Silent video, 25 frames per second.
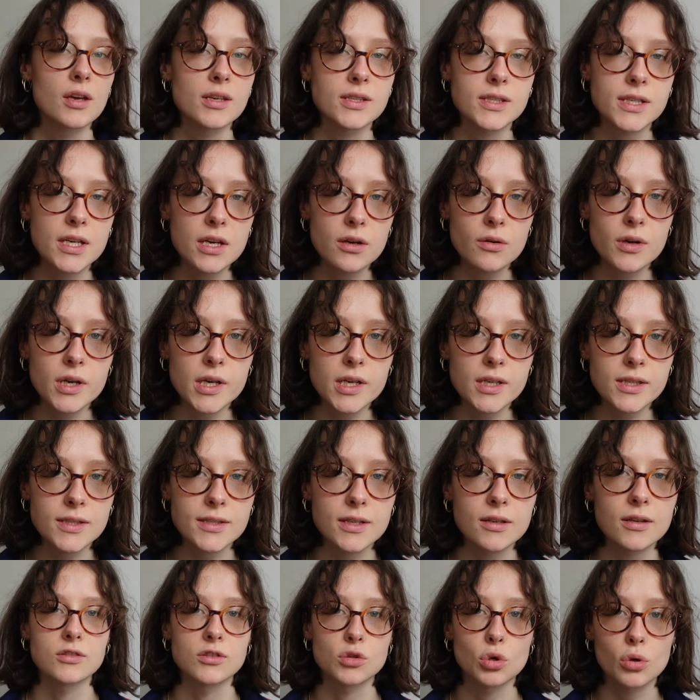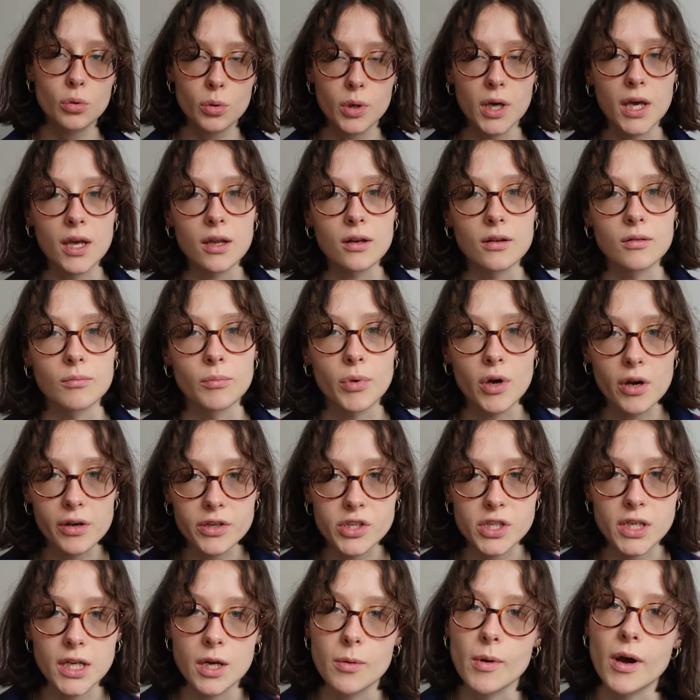A series talking
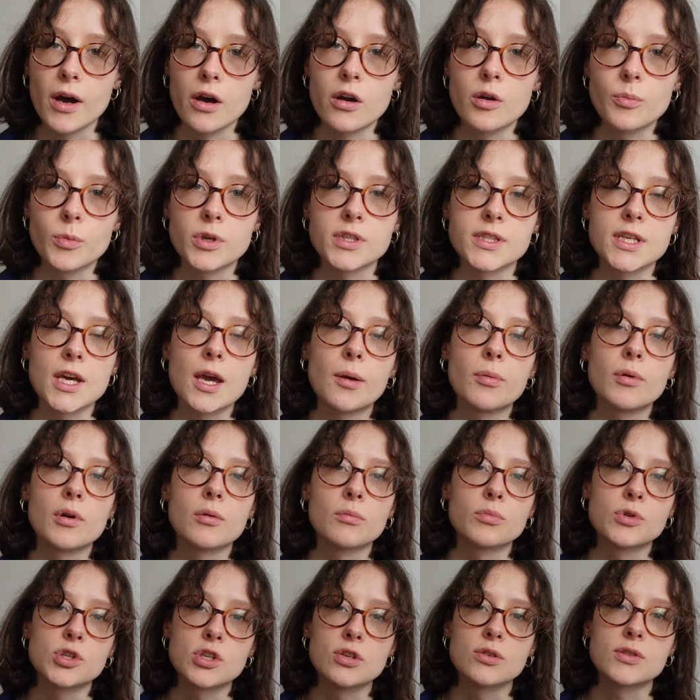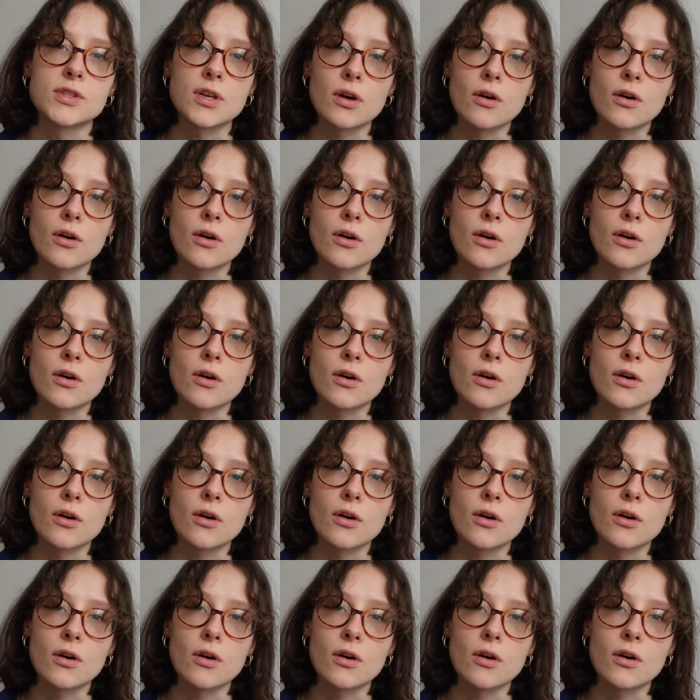partially about Homo sapien produced